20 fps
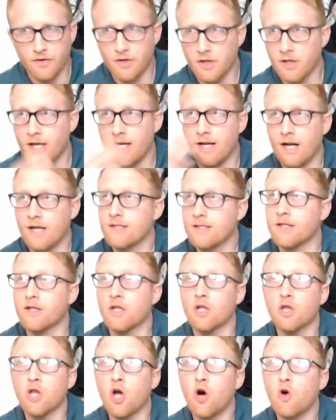Like I said, the
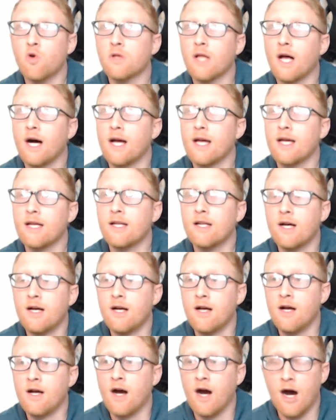low light
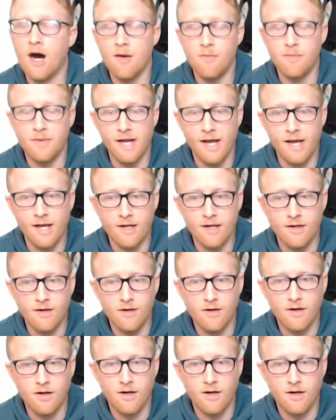update